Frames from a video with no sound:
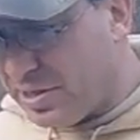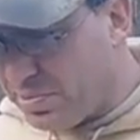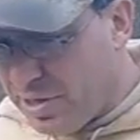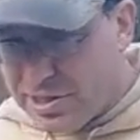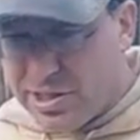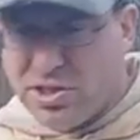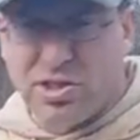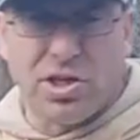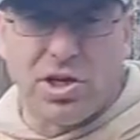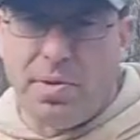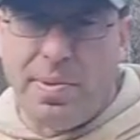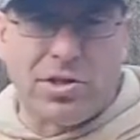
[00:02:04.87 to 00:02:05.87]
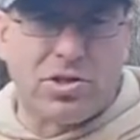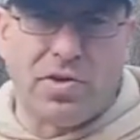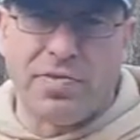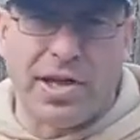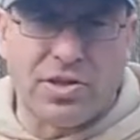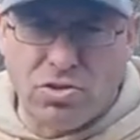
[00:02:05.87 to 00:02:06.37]
I'm guessing it's going to come out
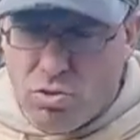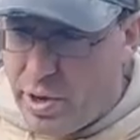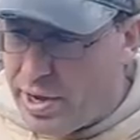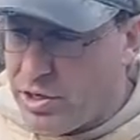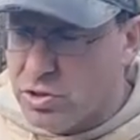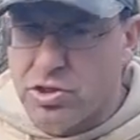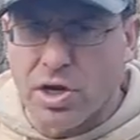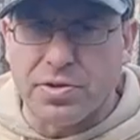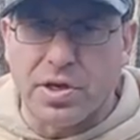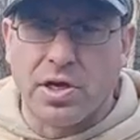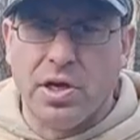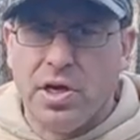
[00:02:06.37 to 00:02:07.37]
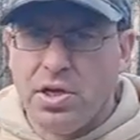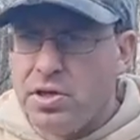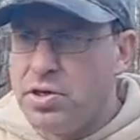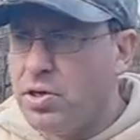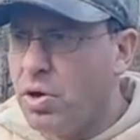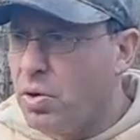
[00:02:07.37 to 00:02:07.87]
something like $280 or something,
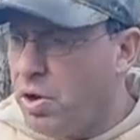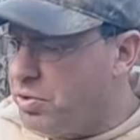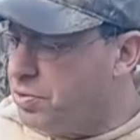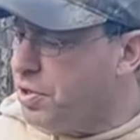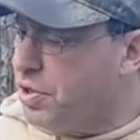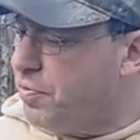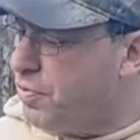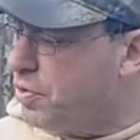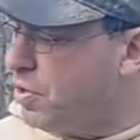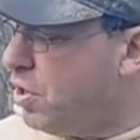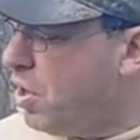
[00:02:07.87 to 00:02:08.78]
delivered.